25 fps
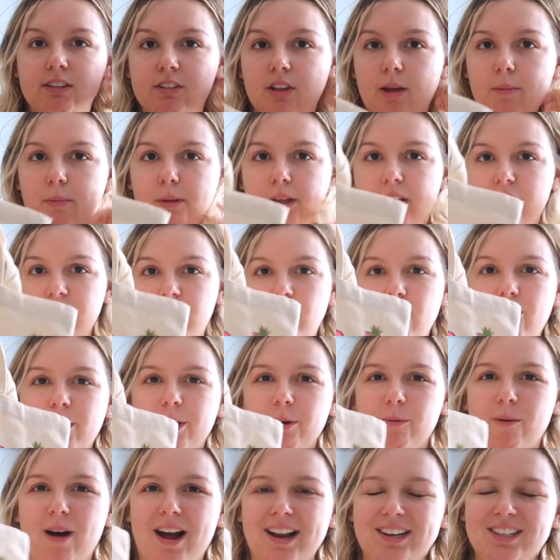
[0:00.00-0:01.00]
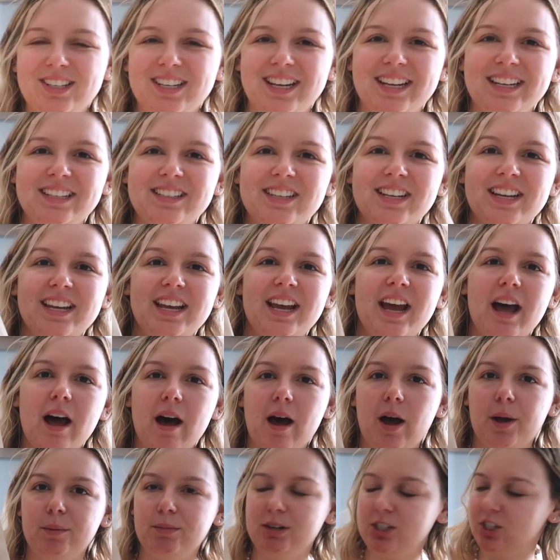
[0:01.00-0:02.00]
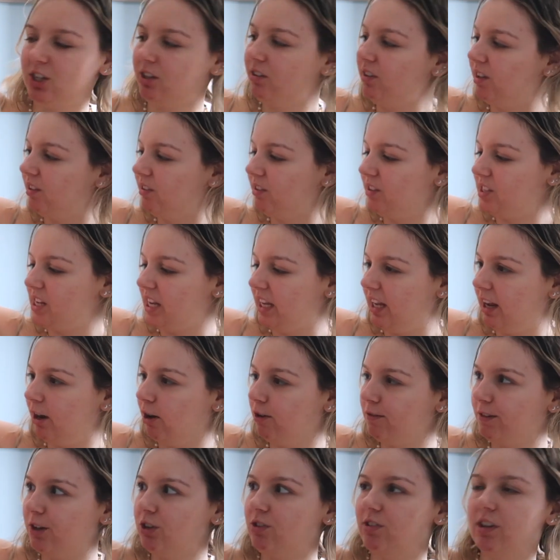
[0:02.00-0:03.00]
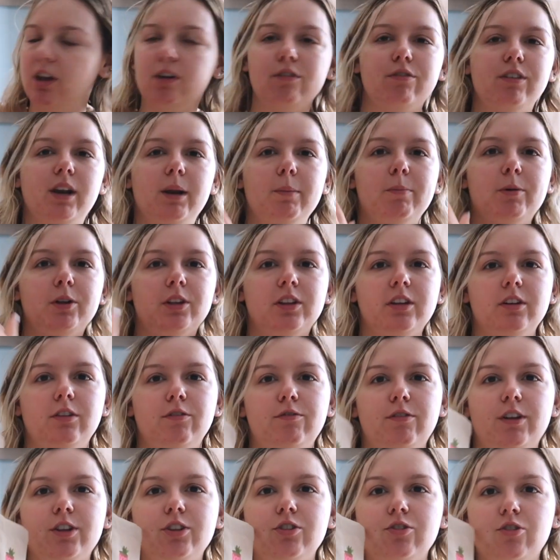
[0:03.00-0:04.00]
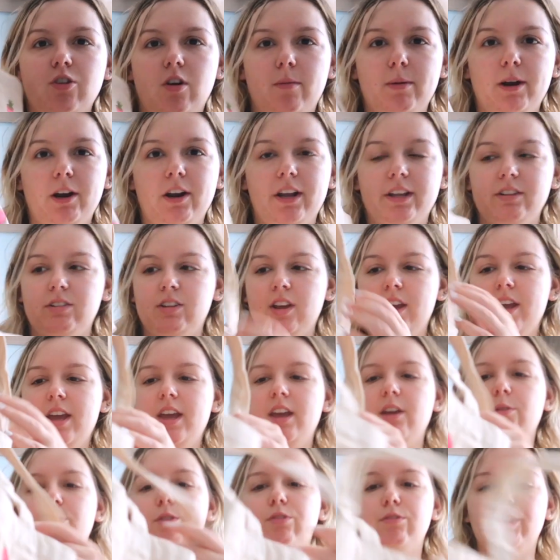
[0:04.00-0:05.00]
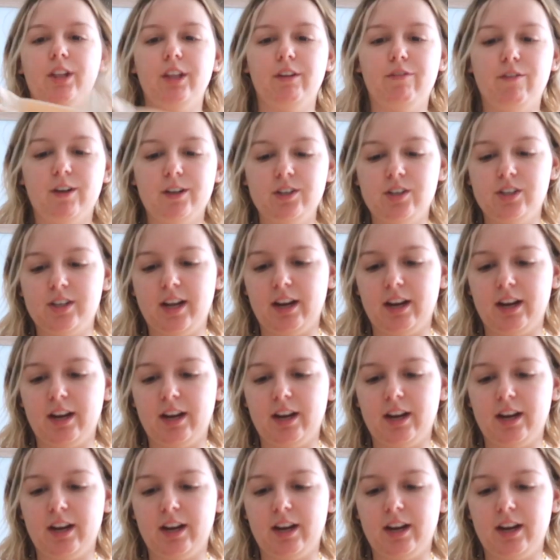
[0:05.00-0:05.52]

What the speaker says: is up in case you want to watch it. It just says take care of yourself and I put little fun strawberries. It was really fun to